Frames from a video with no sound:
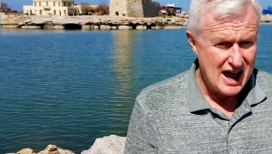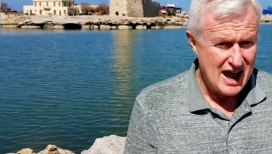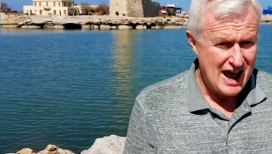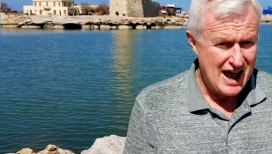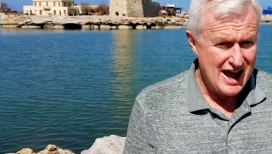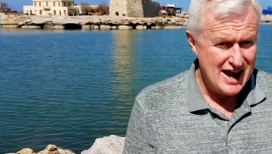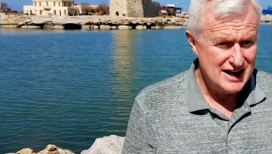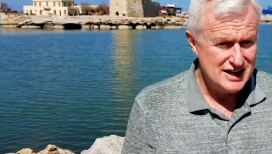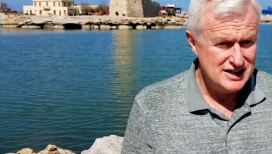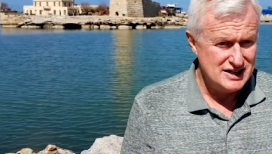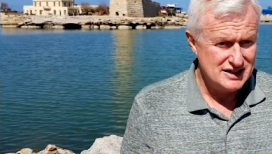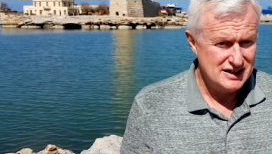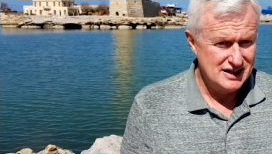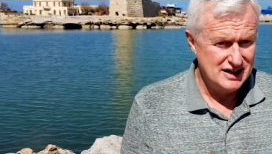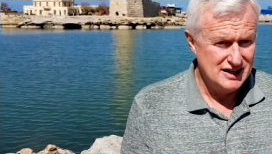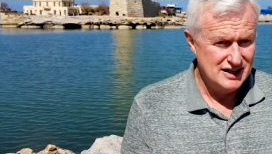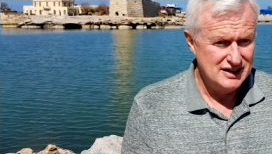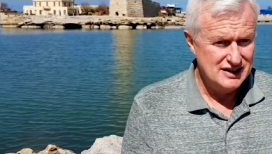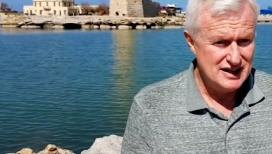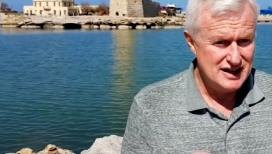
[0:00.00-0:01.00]
And
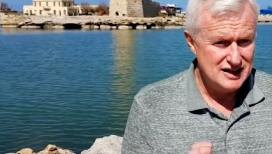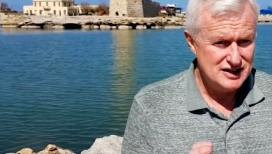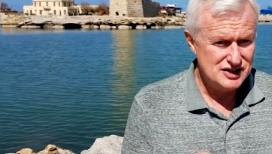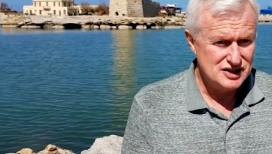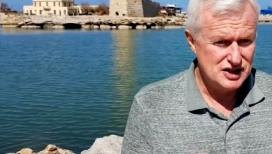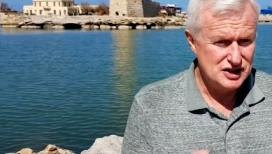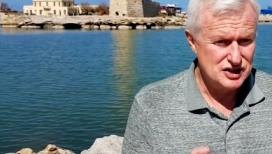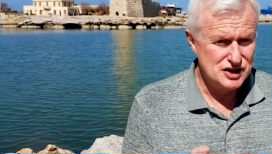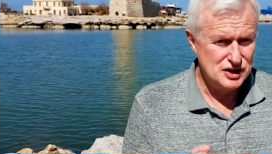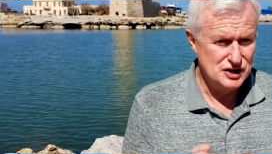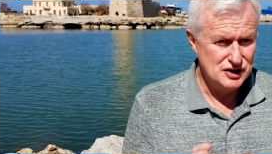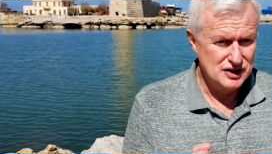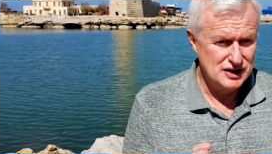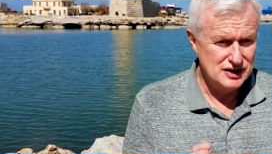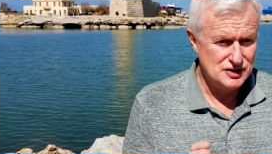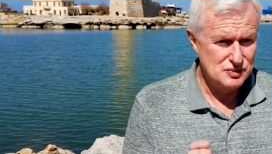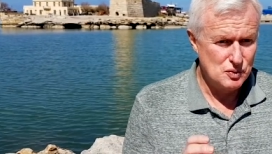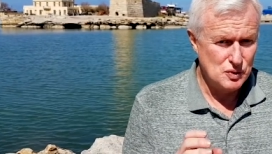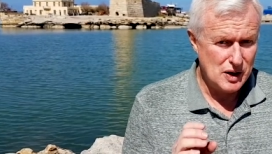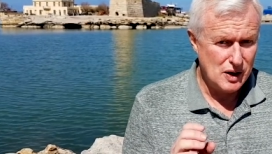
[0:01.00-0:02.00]
The Institute
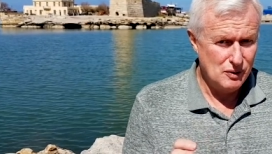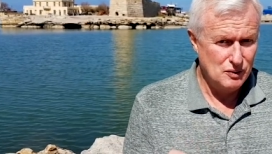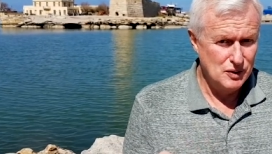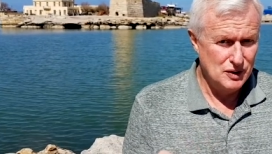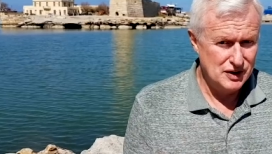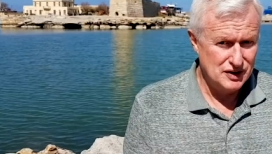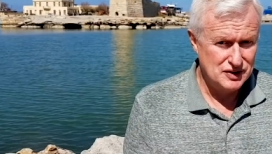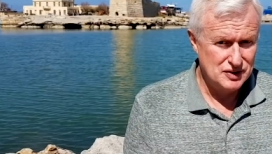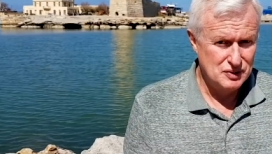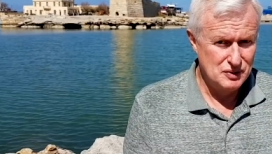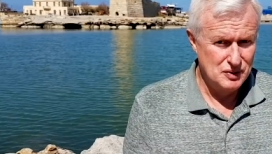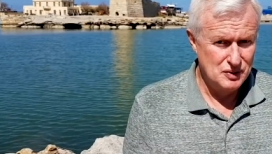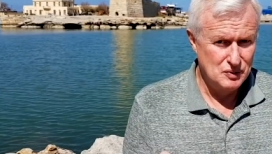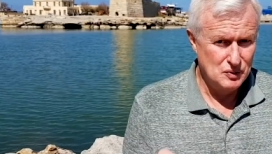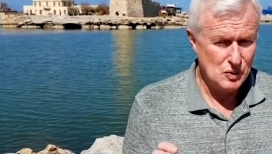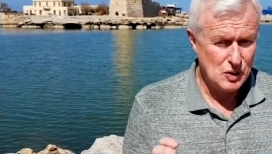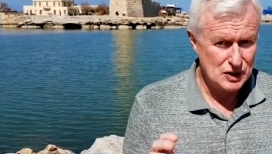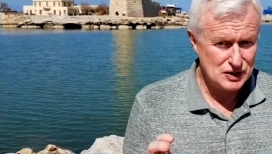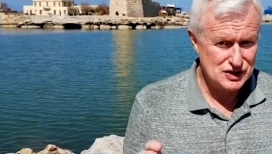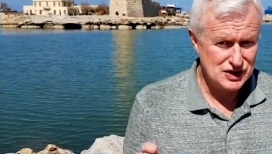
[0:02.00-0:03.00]
is well worth
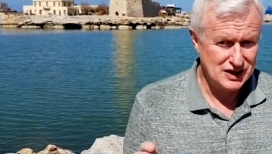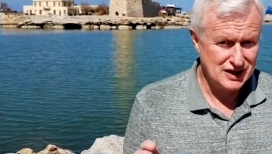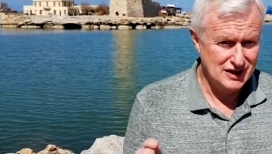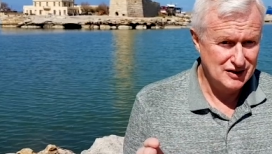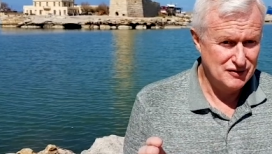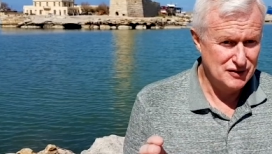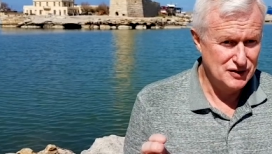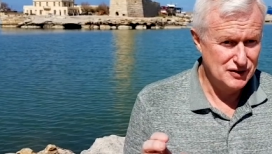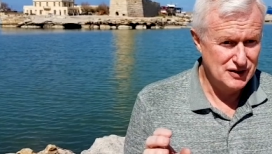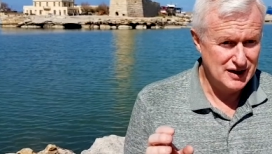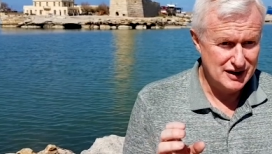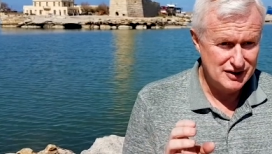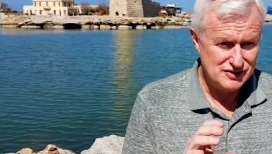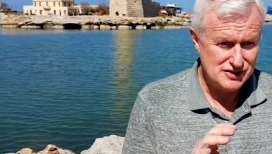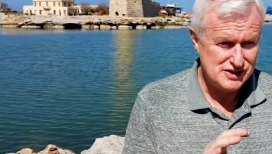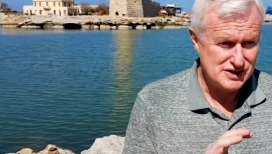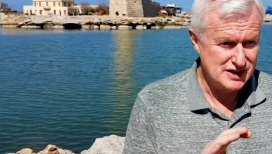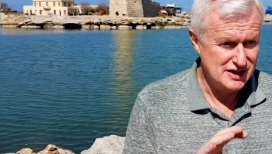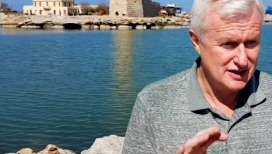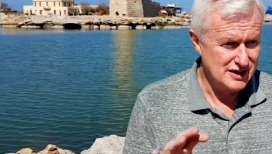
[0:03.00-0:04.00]
watching if you're
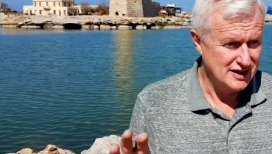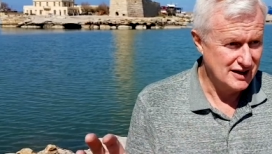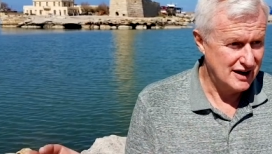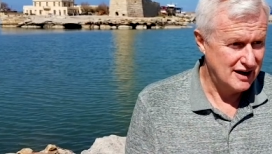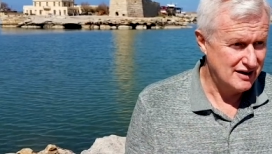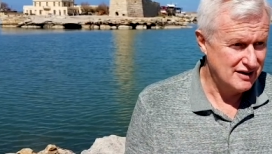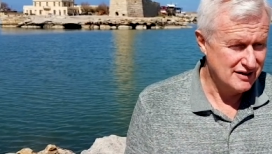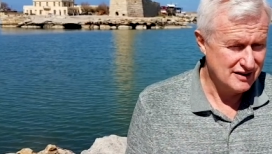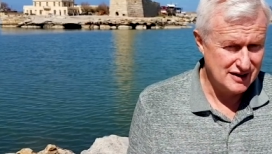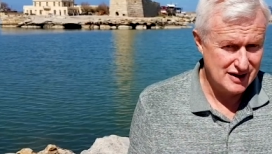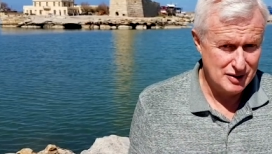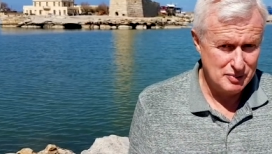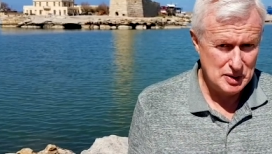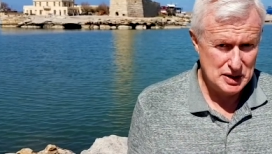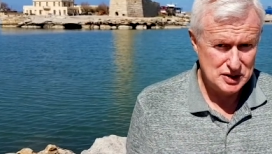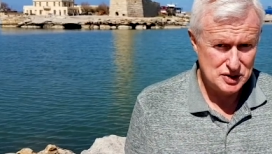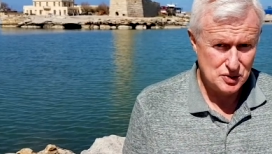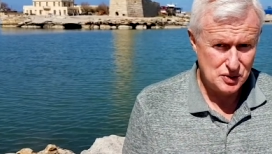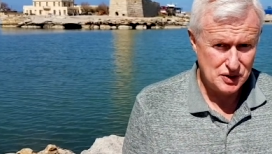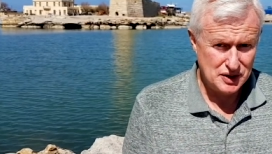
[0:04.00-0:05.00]
interested in anything I've
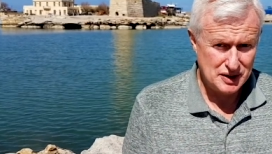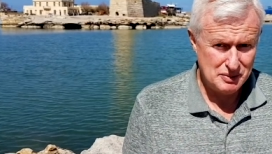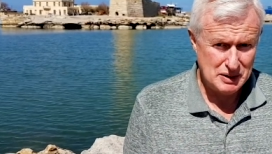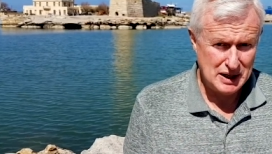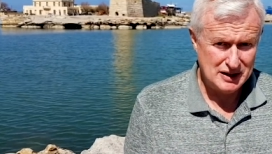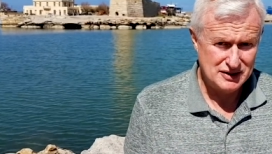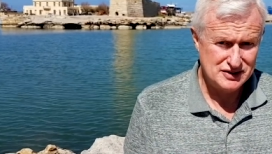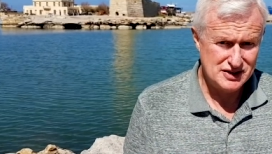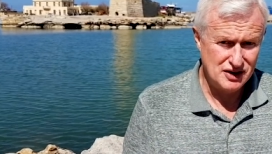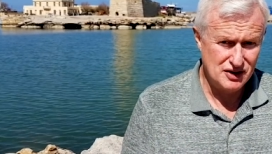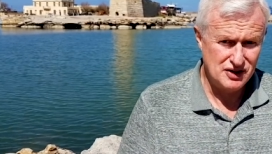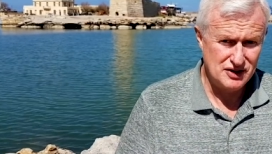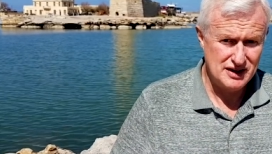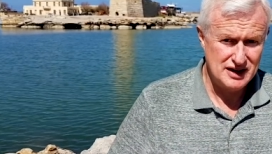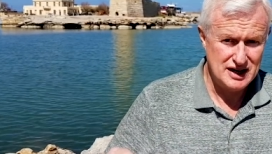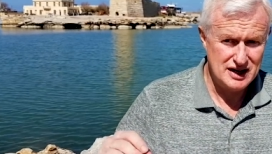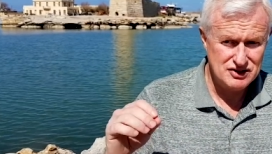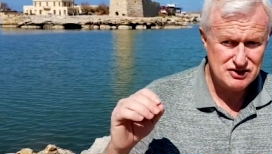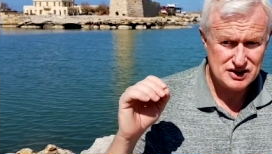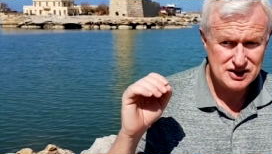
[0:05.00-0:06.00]
been talking about. So, The
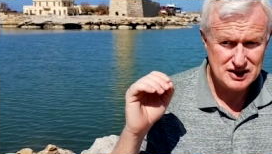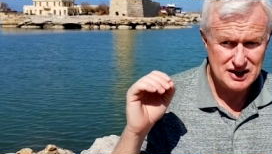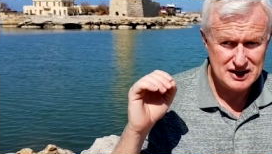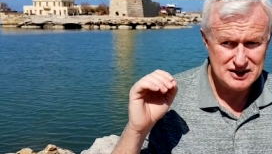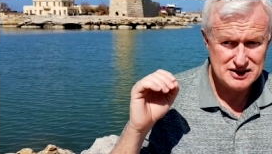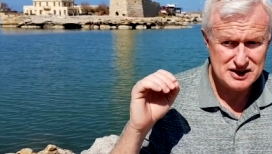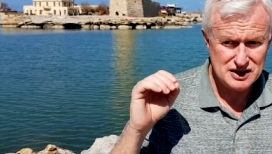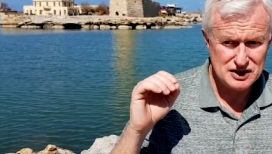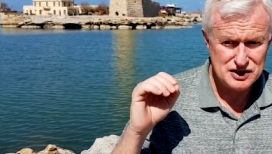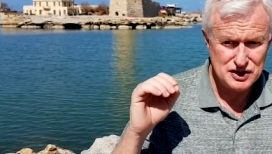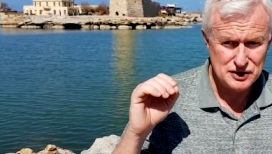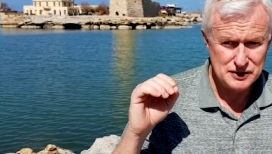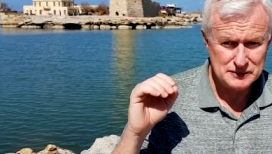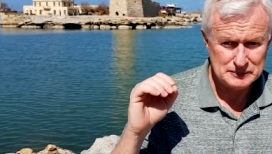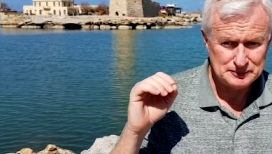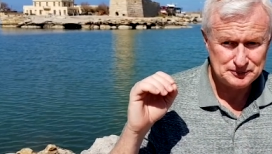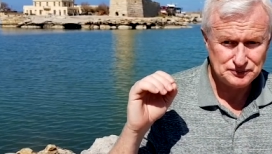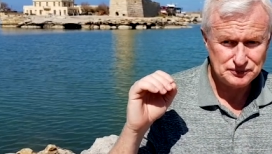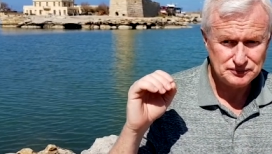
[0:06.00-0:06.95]
interest, Institute